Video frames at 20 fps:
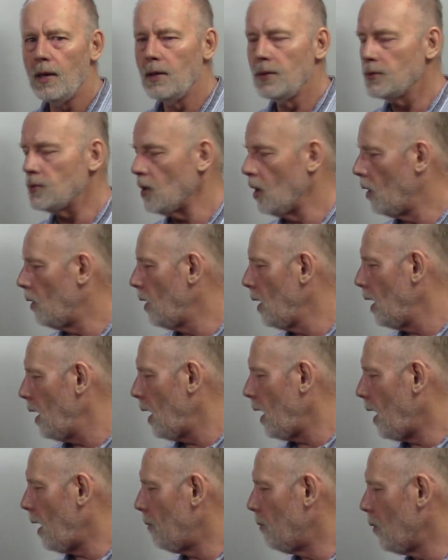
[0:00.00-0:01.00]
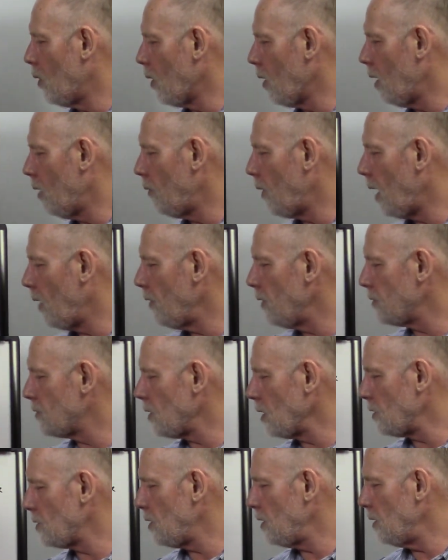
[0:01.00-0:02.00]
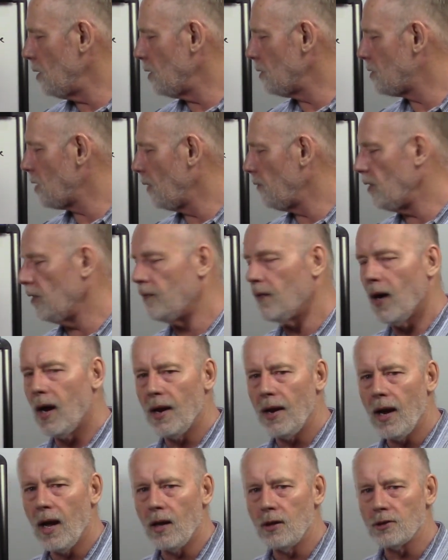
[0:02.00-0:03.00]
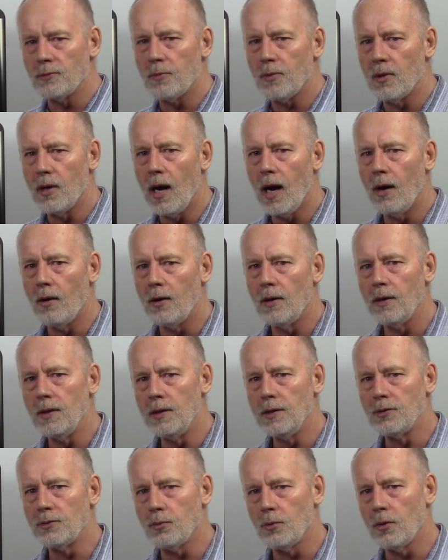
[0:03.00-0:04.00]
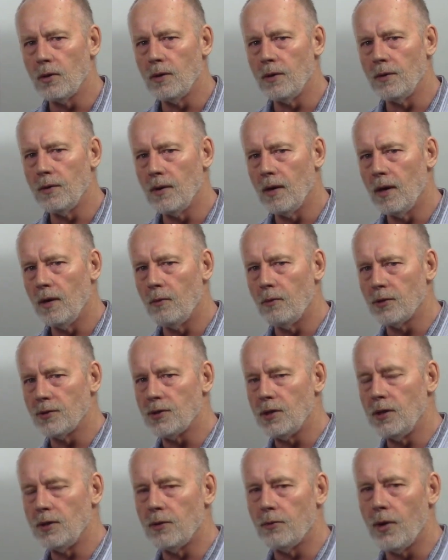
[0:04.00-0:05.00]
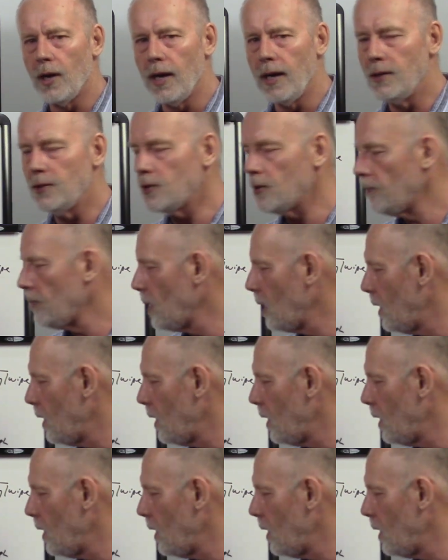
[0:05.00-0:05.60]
So uh, more around the 60 to $75 per hour is where uh, we're seeing the range.